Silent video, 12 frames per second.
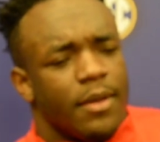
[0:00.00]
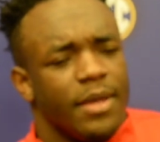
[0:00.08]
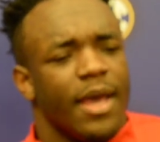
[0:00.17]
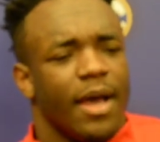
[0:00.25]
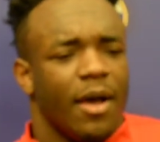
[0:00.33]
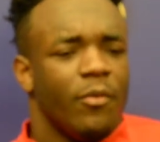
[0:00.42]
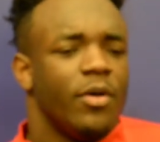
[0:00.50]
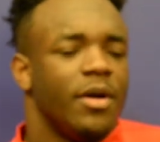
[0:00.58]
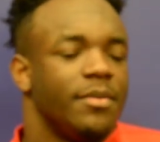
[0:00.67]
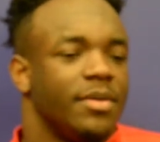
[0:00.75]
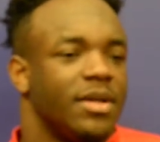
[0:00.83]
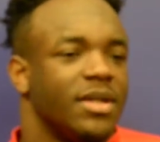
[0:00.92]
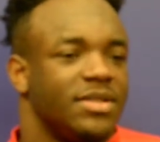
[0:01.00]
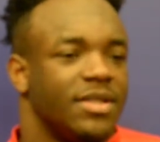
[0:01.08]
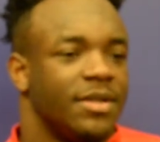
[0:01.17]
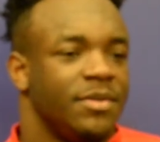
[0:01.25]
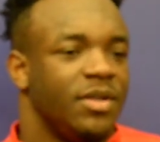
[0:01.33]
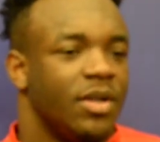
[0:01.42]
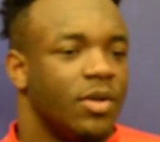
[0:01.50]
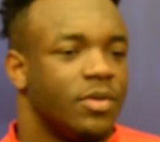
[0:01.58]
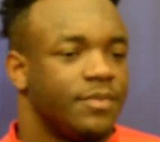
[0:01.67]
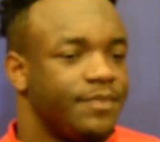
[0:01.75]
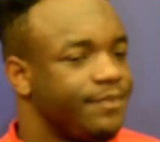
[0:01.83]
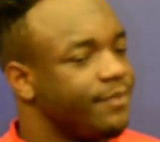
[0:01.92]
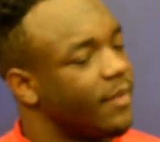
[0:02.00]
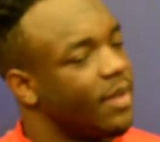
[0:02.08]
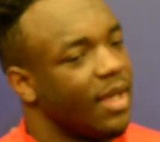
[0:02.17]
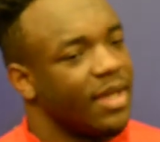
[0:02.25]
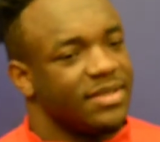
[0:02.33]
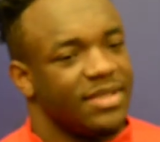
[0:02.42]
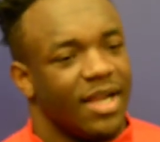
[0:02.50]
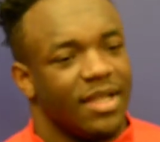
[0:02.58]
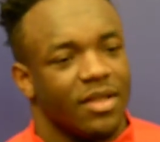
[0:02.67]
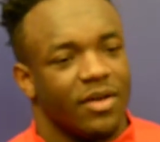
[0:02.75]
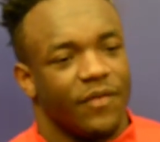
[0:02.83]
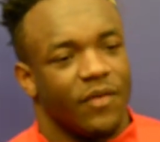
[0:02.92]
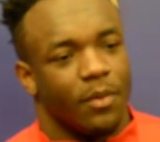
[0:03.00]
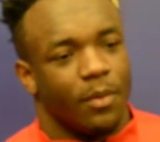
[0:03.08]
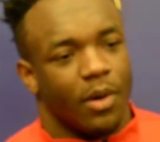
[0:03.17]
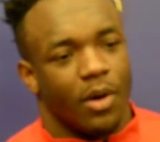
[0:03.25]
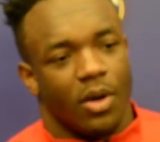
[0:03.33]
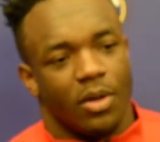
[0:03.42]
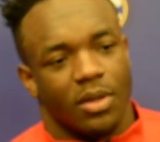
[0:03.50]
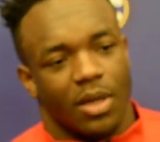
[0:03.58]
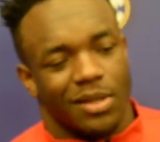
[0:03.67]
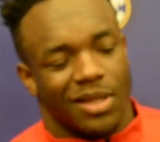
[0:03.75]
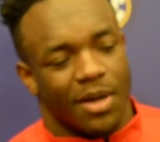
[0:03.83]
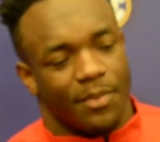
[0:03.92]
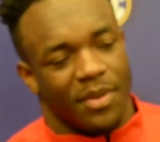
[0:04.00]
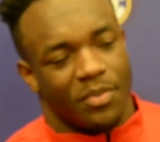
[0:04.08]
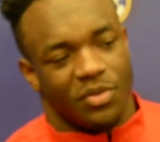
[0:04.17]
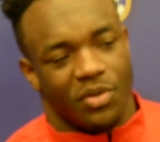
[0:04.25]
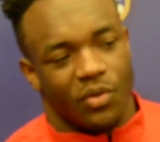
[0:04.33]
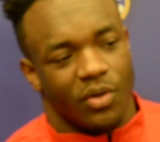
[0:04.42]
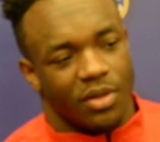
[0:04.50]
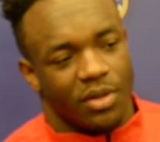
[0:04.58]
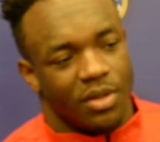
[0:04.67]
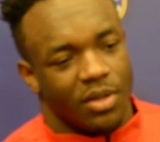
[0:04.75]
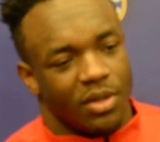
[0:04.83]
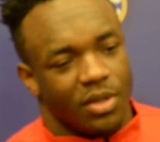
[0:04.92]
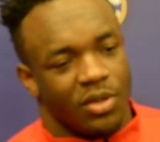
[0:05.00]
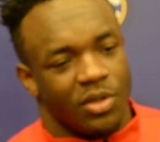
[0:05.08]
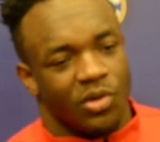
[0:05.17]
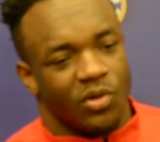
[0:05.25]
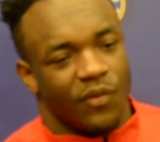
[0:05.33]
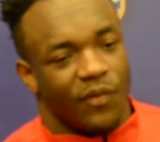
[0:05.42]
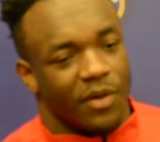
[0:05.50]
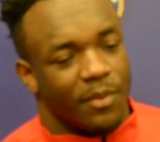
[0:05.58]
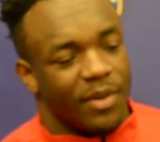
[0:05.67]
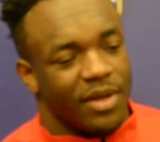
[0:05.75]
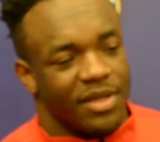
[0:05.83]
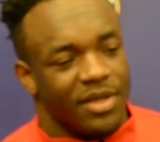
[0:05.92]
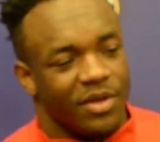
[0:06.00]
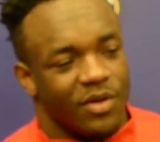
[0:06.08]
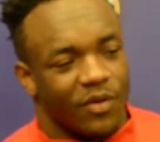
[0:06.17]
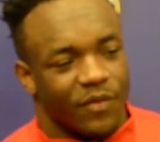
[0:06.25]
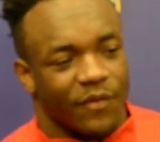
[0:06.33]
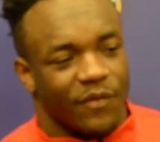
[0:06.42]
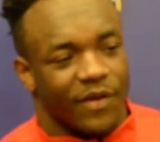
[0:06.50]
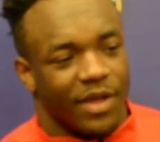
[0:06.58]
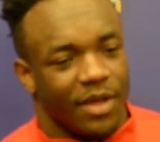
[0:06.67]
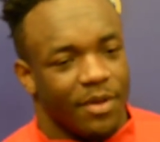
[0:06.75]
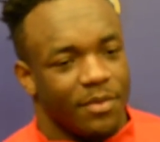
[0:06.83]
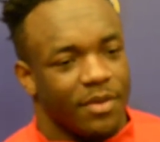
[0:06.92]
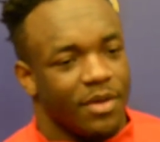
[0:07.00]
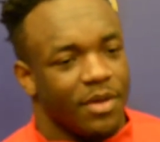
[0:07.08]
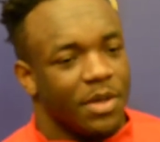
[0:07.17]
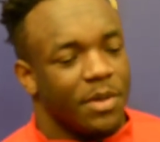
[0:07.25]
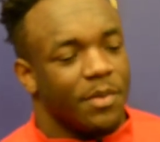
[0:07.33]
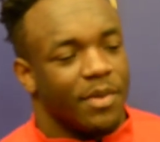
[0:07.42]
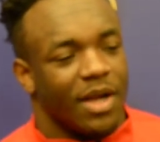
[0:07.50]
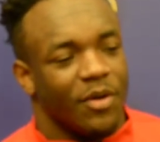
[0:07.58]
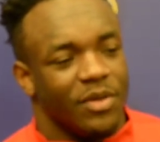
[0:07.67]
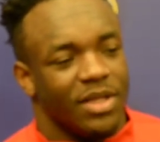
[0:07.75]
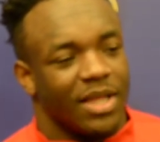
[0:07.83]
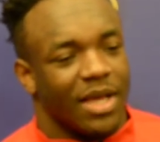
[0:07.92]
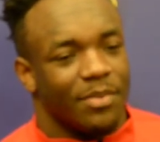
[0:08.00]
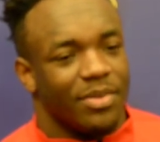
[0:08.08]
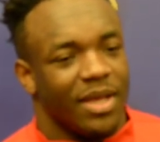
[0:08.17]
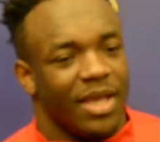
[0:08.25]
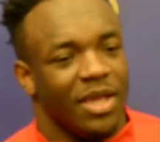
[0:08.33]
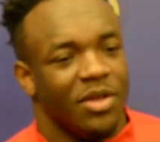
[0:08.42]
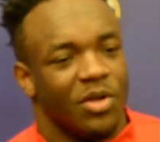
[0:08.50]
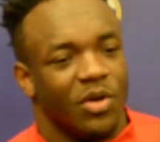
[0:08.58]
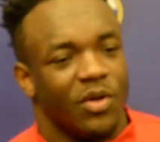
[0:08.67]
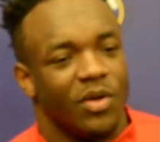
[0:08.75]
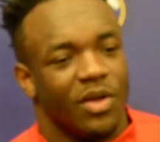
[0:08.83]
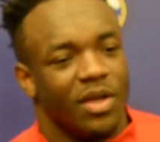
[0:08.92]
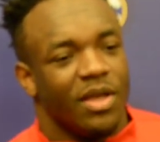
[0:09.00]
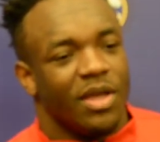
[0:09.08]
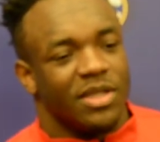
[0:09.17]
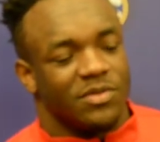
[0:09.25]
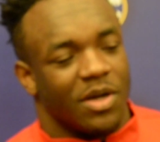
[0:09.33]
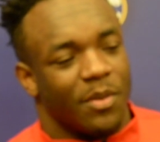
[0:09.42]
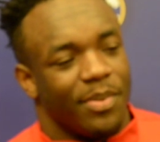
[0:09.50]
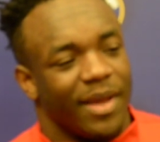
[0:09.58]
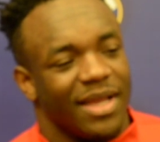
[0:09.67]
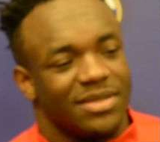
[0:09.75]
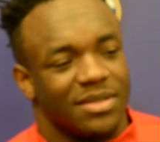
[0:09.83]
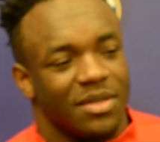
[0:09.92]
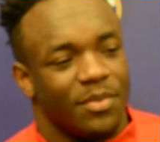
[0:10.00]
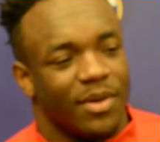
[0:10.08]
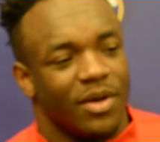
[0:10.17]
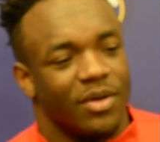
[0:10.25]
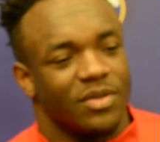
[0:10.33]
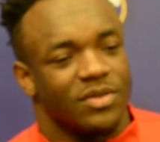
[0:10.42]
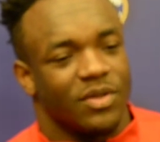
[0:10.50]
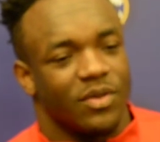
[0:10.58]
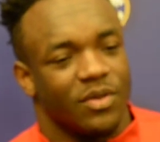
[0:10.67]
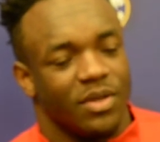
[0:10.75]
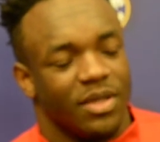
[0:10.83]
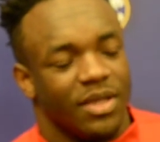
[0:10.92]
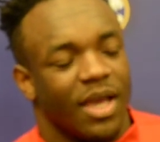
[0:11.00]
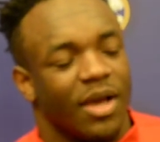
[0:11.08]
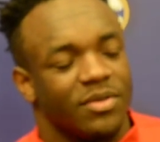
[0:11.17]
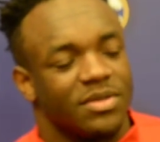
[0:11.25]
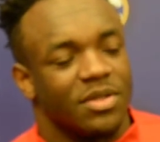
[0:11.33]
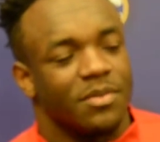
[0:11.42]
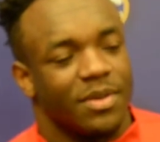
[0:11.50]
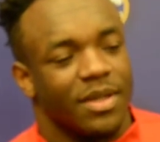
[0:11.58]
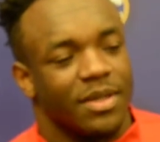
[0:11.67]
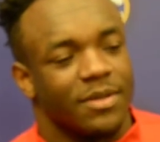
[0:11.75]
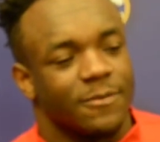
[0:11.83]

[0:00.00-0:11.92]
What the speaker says: Yeah, I would, because you know, like I said, I love football. A lot of people do it, you know, for the money or for fame. But I really like playing, you know, it's what I'm passionate about. So yeah, I would still play.